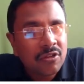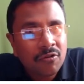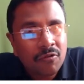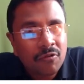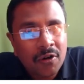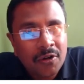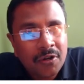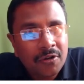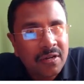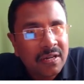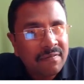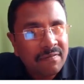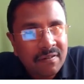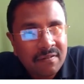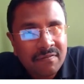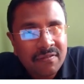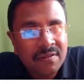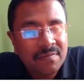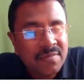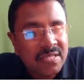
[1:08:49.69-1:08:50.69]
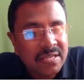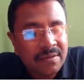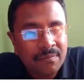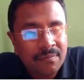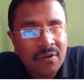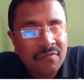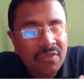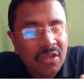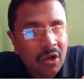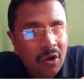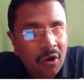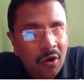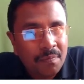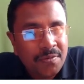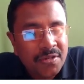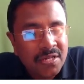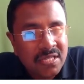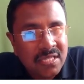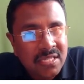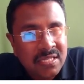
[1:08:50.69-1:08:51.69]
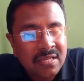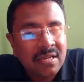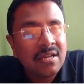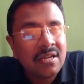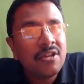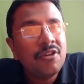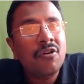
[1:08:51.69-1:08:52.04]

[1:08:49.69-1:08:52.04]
you want to differ from some of the options,